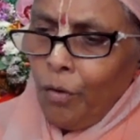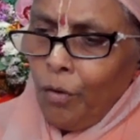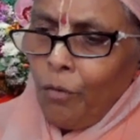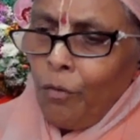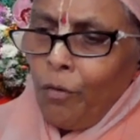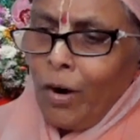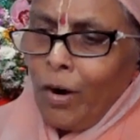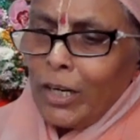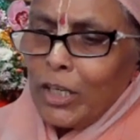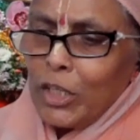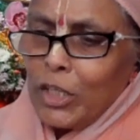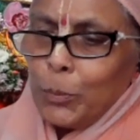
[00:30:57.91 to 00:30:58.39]

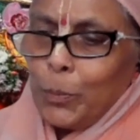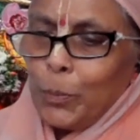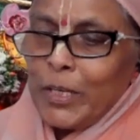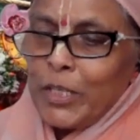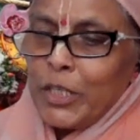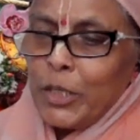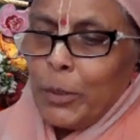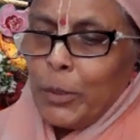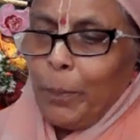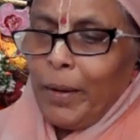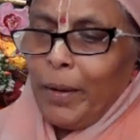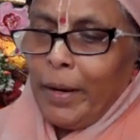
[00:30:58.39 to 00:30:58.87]
what
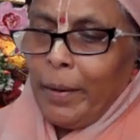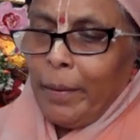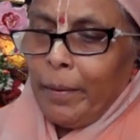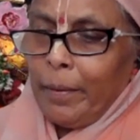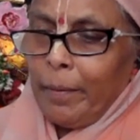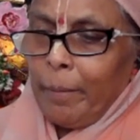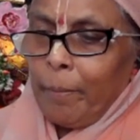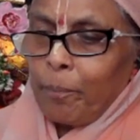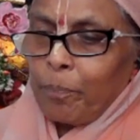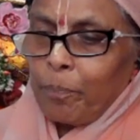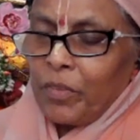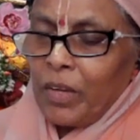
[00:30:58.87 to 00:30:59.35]
specific
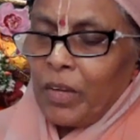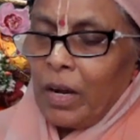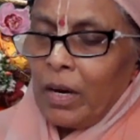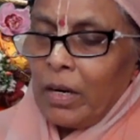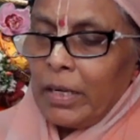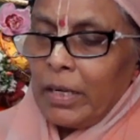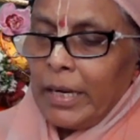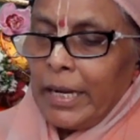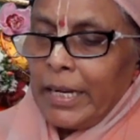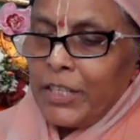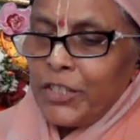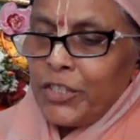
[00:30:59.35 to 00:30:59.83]

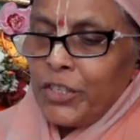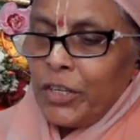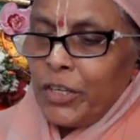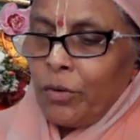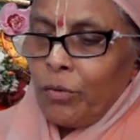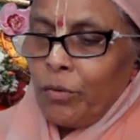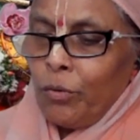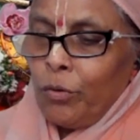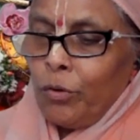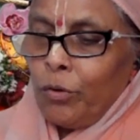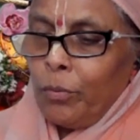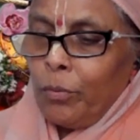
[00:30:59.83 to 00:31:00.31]

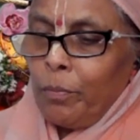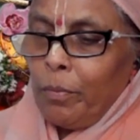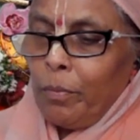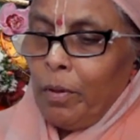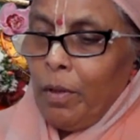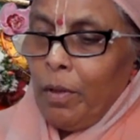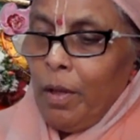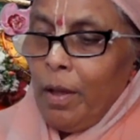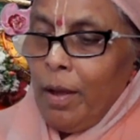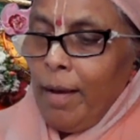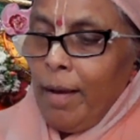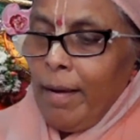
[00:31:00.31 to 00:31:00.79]
nature would
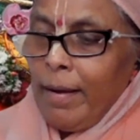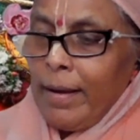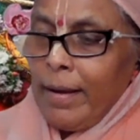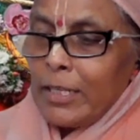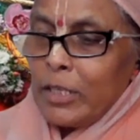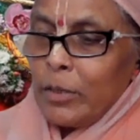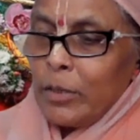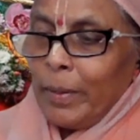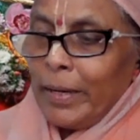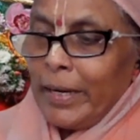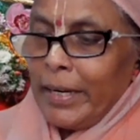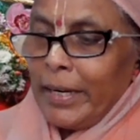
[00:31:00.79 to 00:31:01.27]

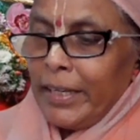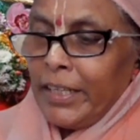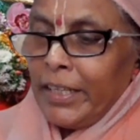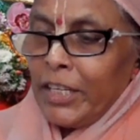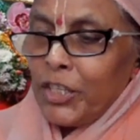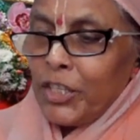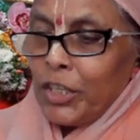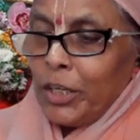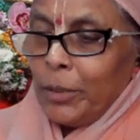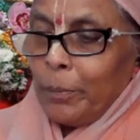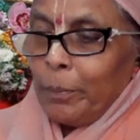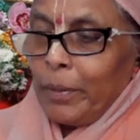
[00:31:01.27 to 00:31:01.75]
his
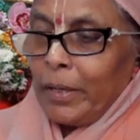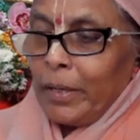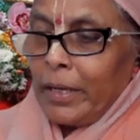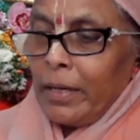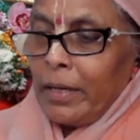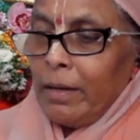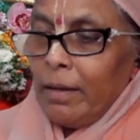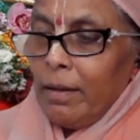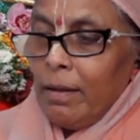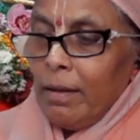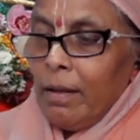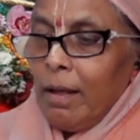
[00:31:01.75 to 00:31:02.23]
meditation be.
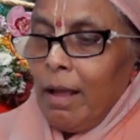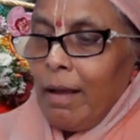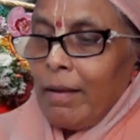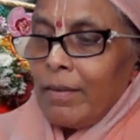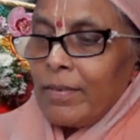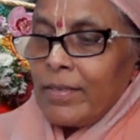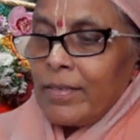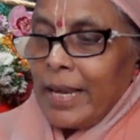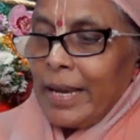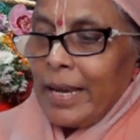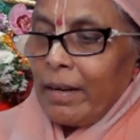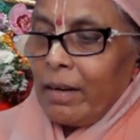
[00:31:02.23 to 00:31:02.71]

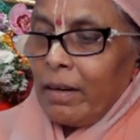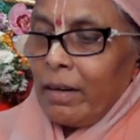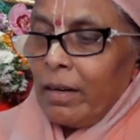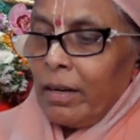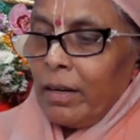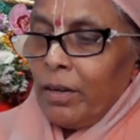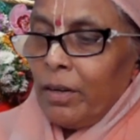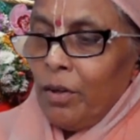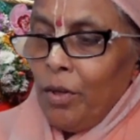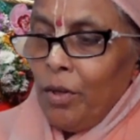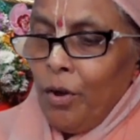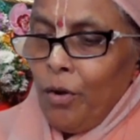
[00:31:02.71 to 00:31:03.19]

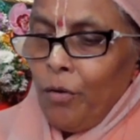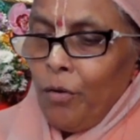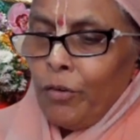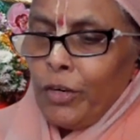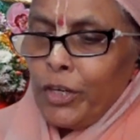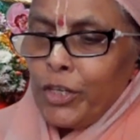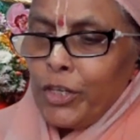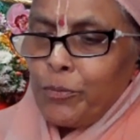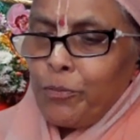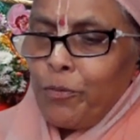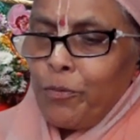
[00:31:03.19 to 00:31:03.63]
Second, which